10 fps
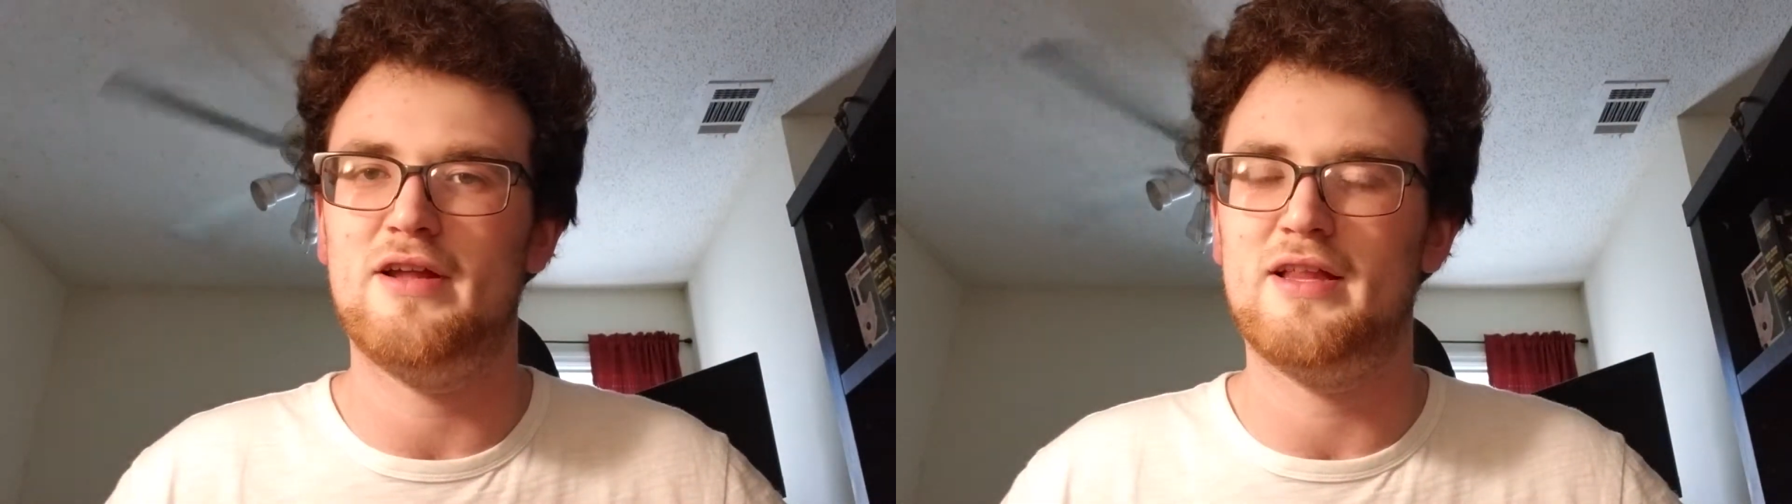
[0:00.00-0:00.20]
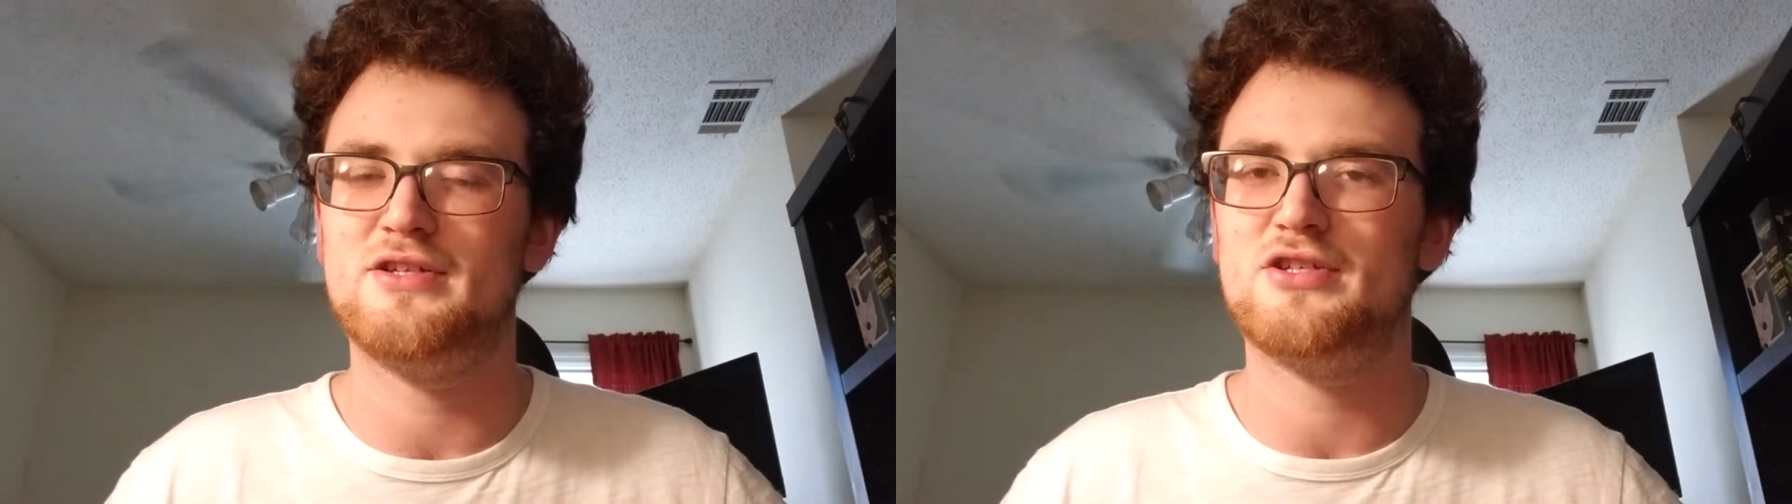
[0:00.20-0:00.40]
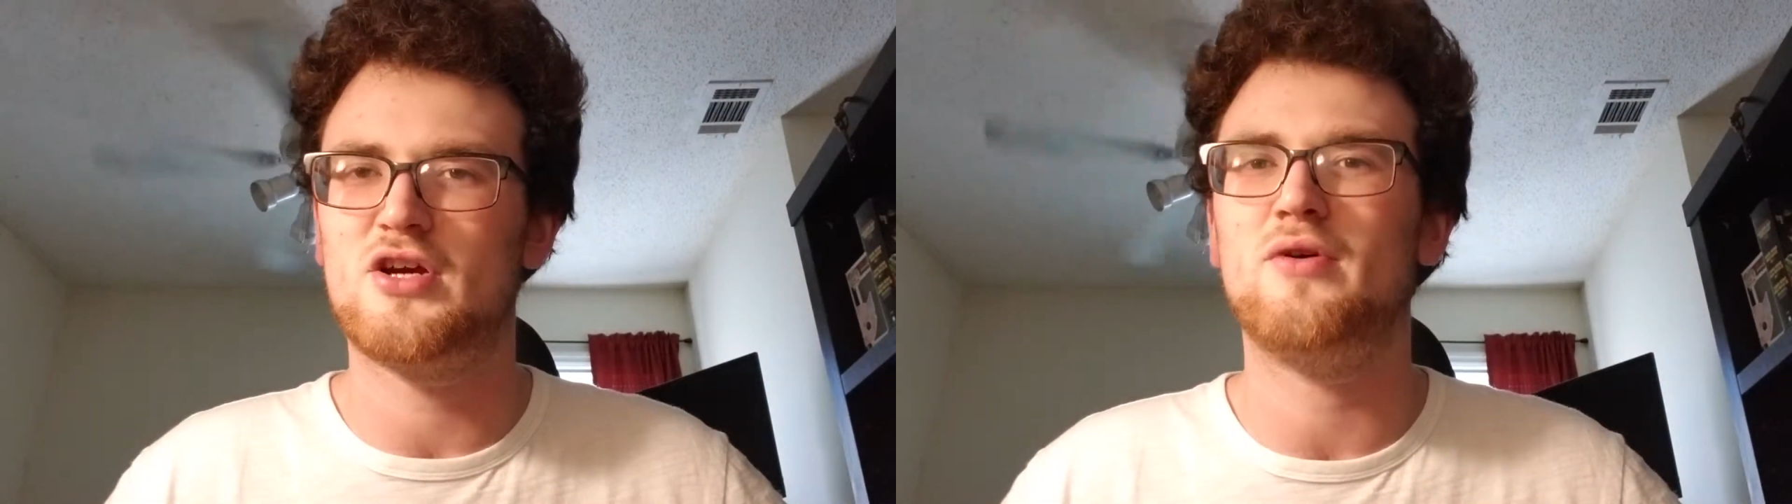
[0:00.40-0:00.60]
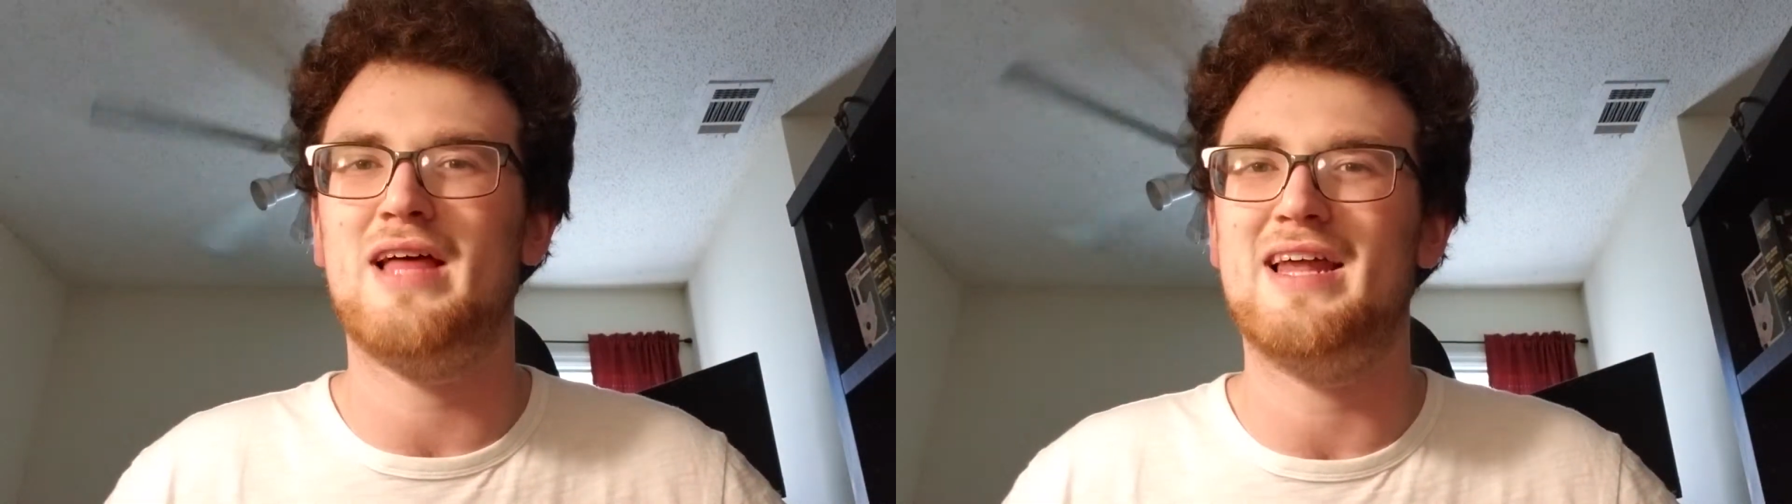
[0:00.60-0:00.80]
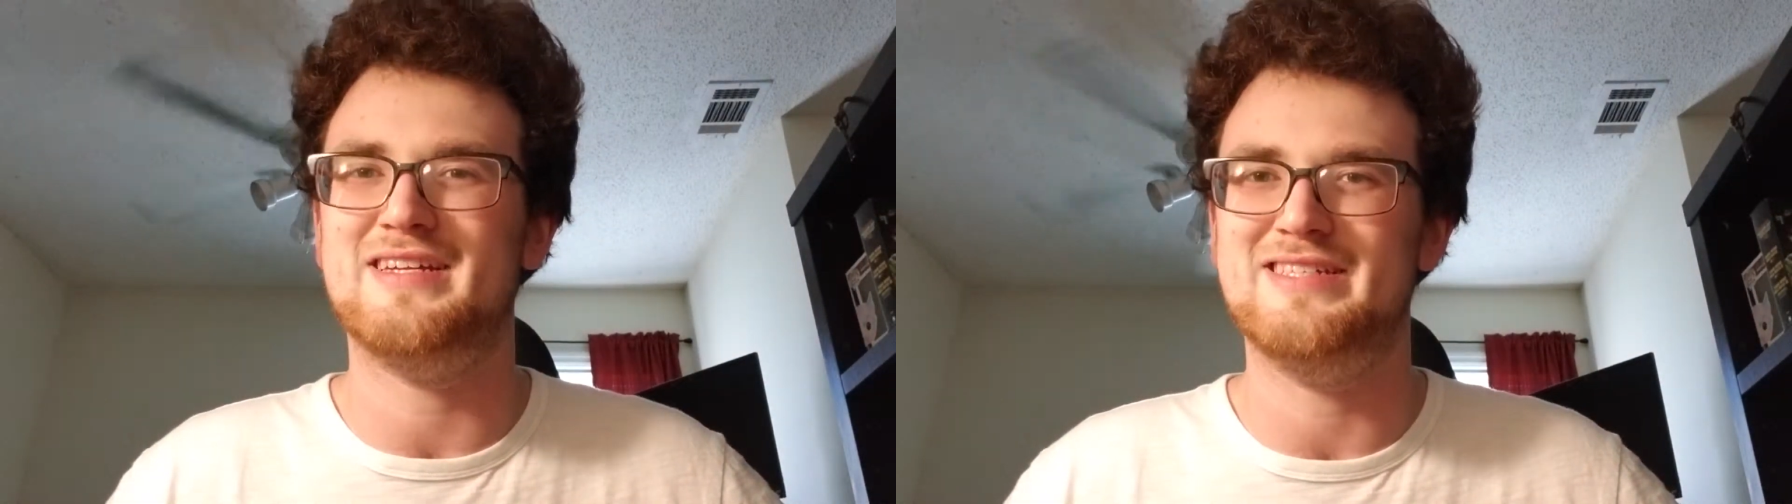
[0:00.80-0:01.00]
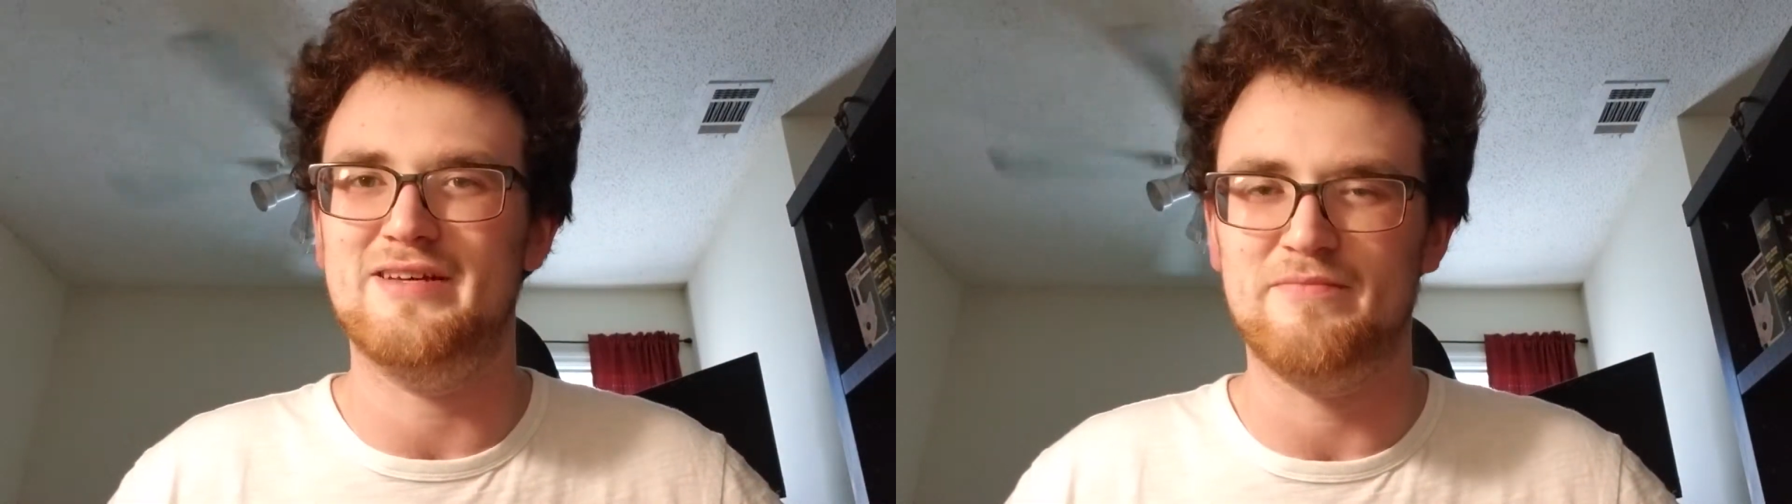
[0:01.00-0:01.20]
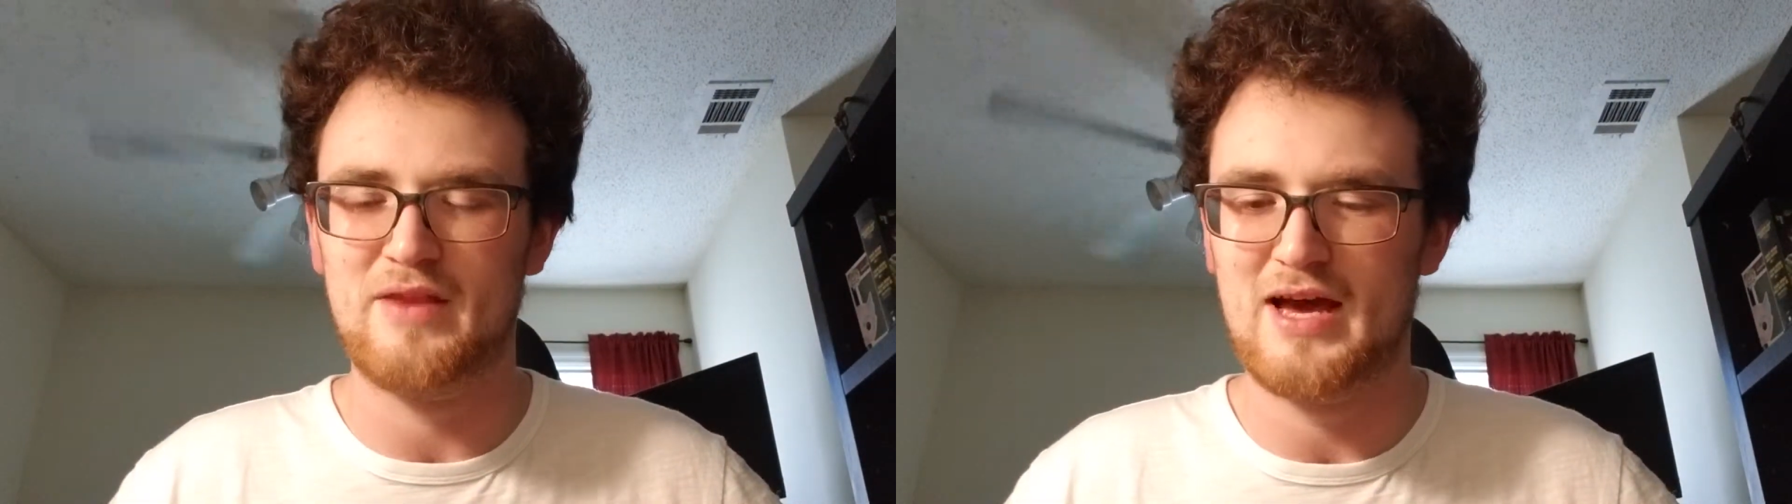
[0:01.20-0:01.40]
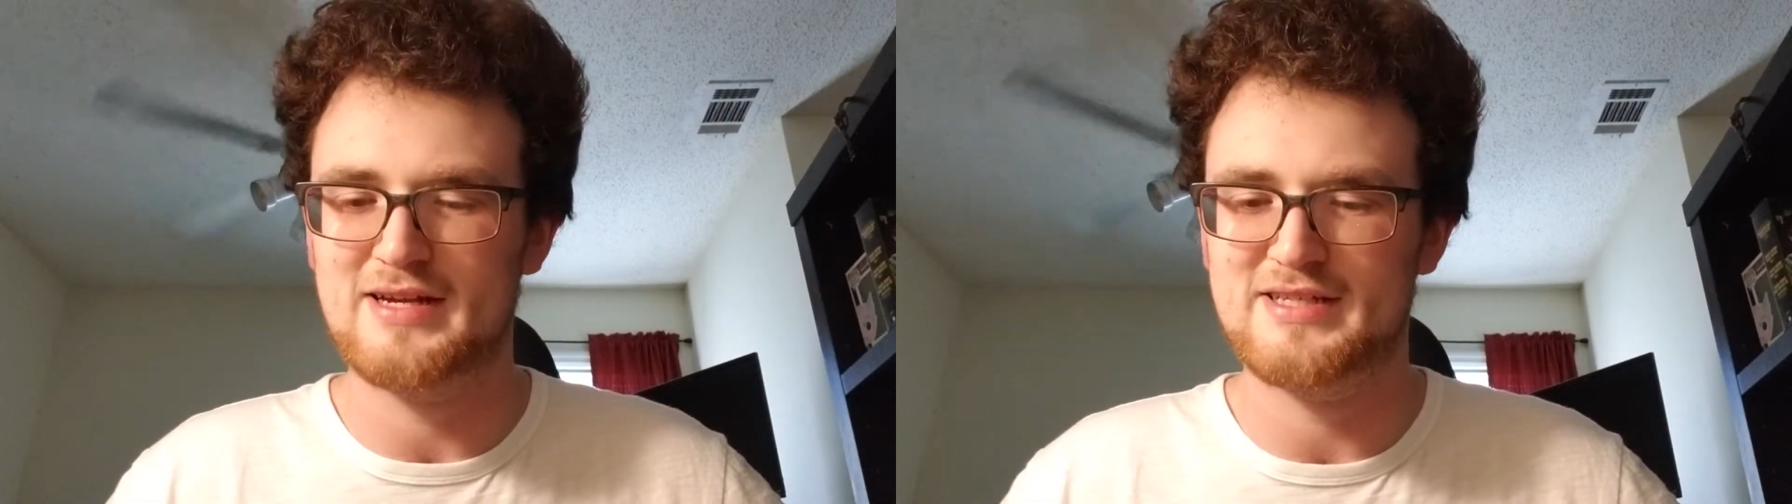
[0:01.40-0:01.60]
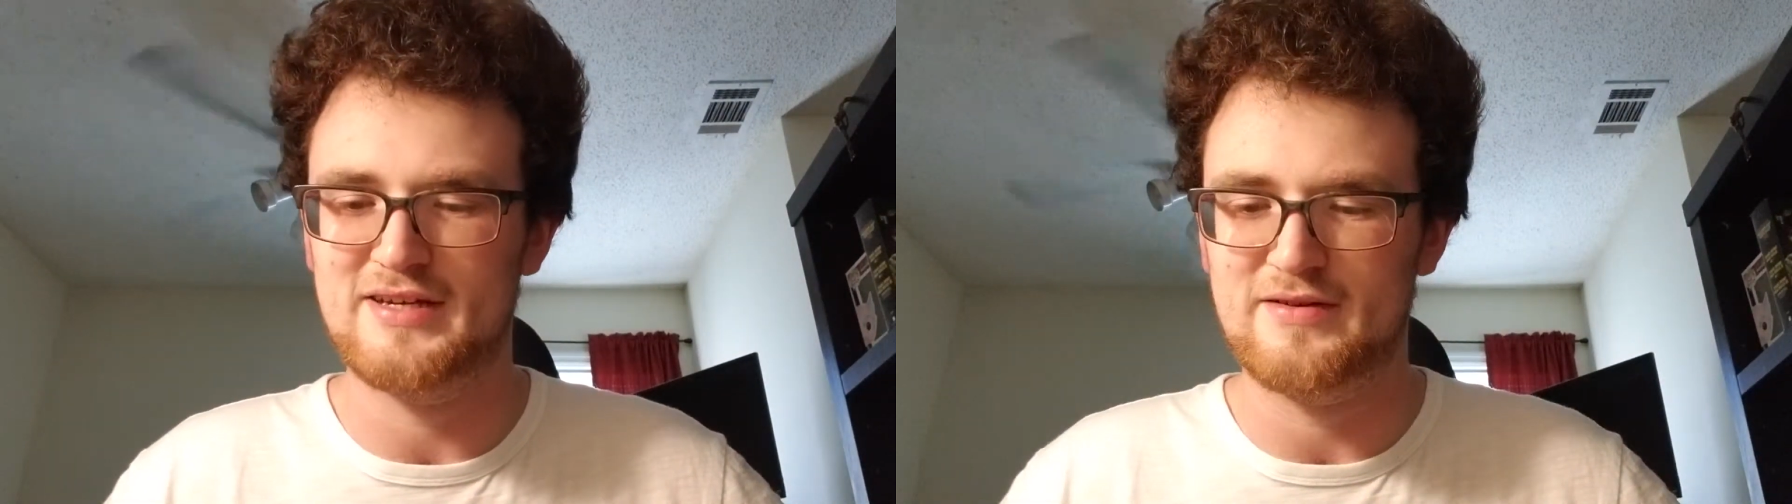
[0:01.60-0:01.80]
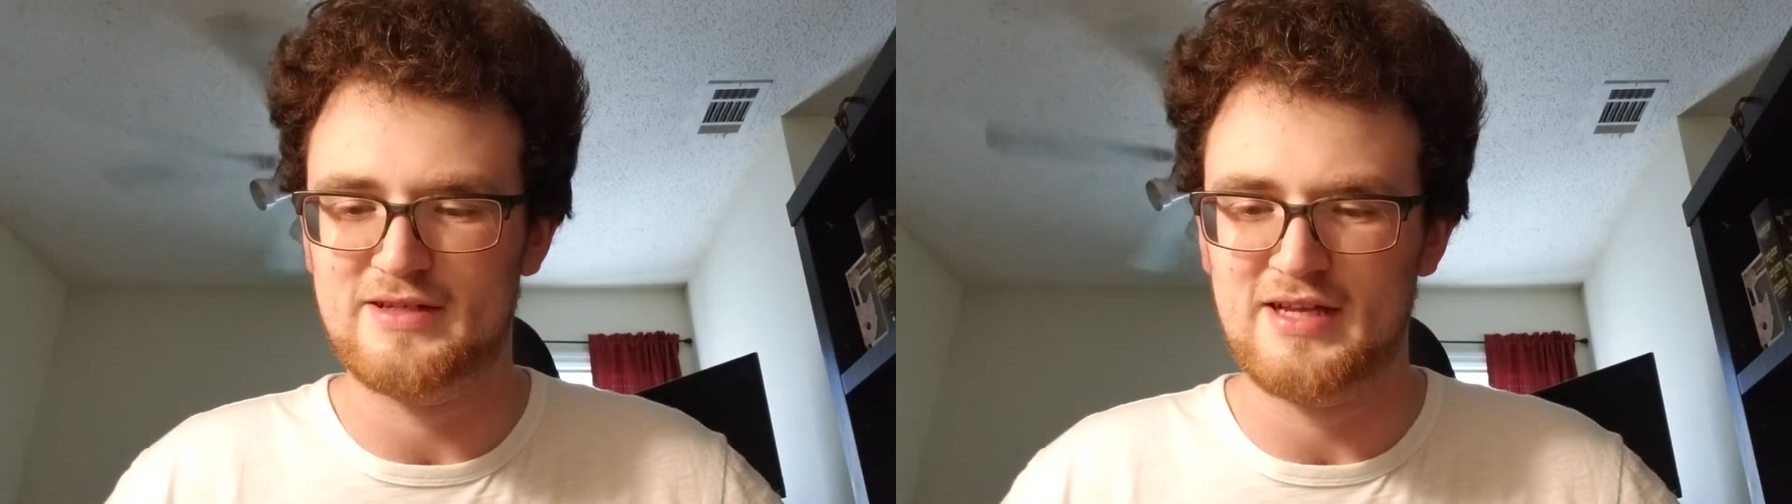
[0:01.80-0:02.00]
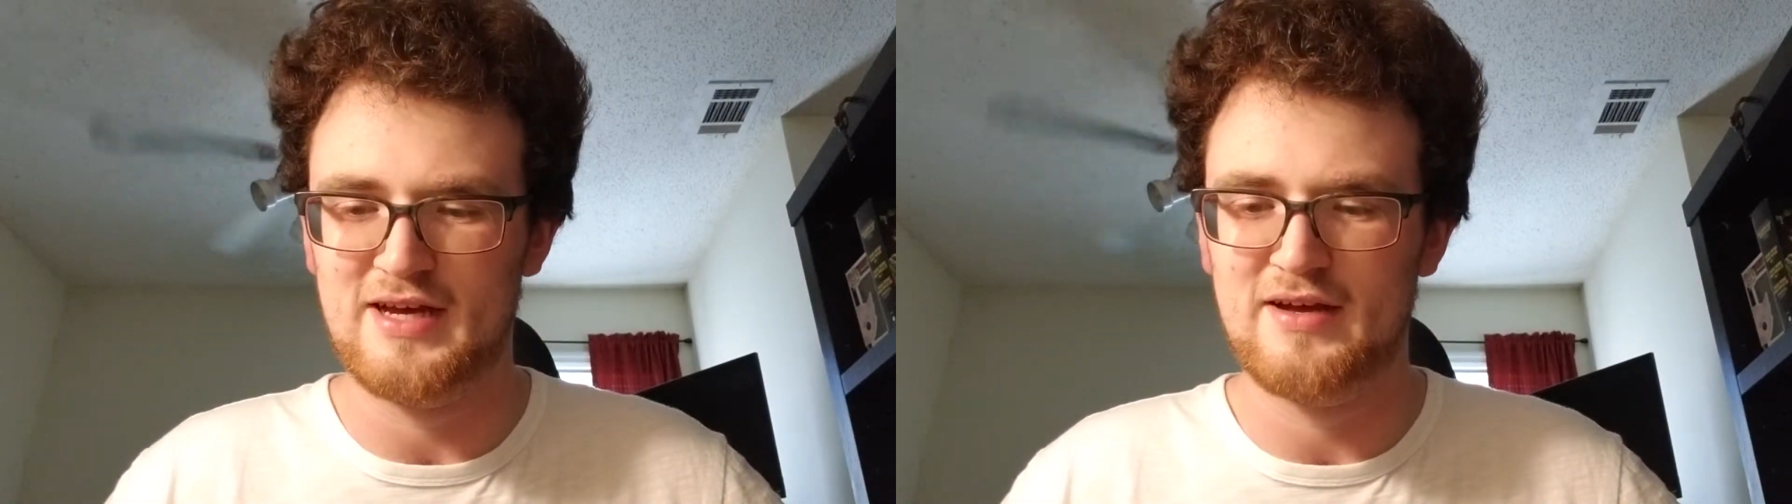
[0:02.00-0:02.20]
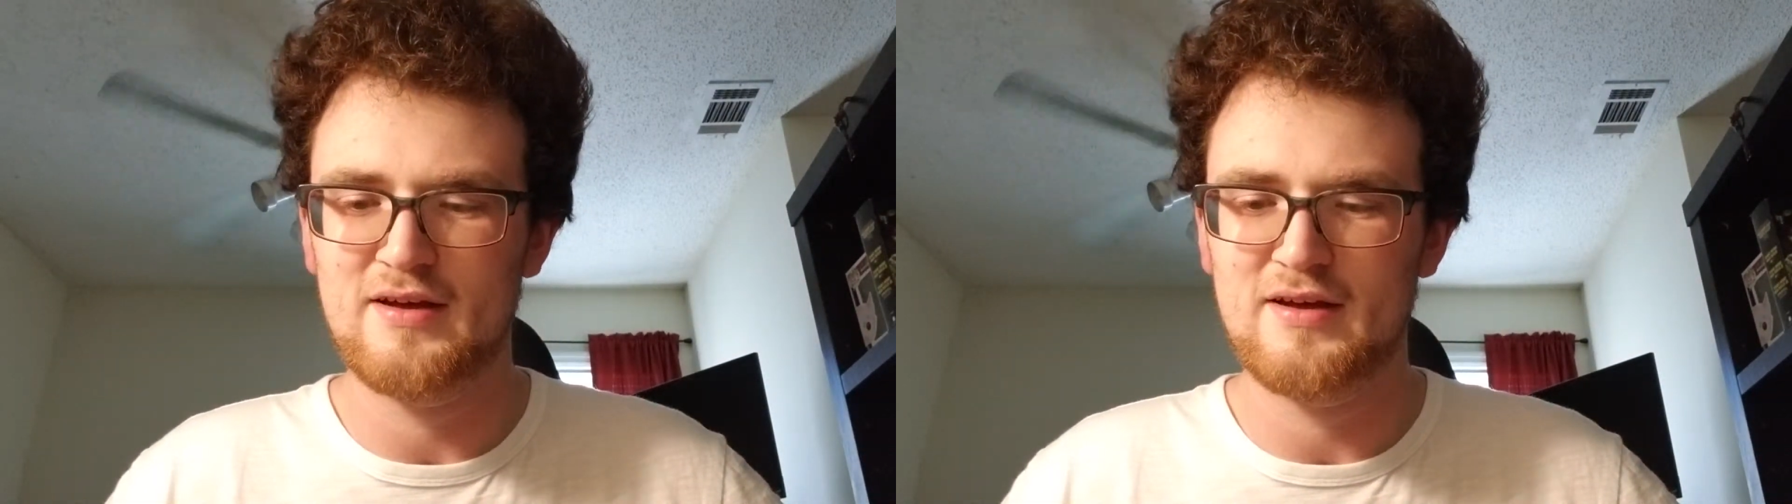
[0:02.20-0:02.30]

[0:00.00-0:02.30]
Let's just go with out of 10. Out of 10 today.